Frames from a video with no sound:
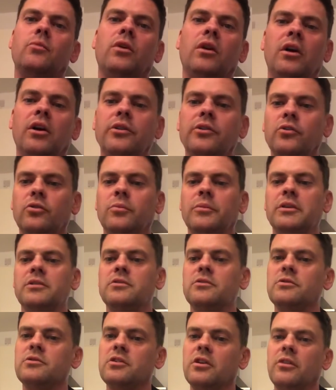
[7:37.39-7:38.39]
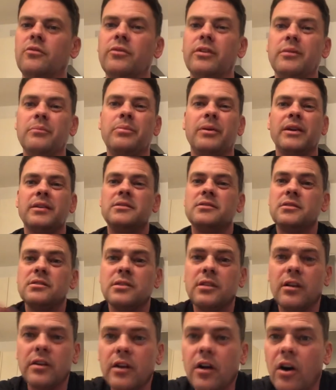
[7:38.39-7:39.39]
what I normally do is I ring
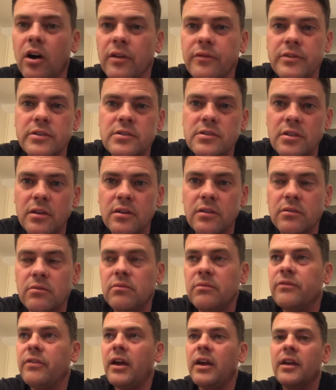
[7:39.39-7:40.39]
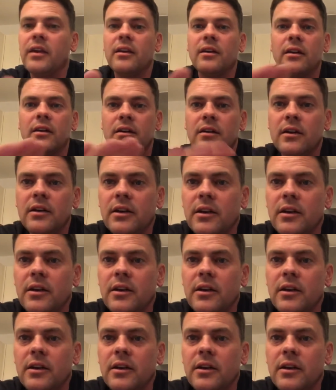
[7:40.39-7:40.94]
places like Iversur, Vega,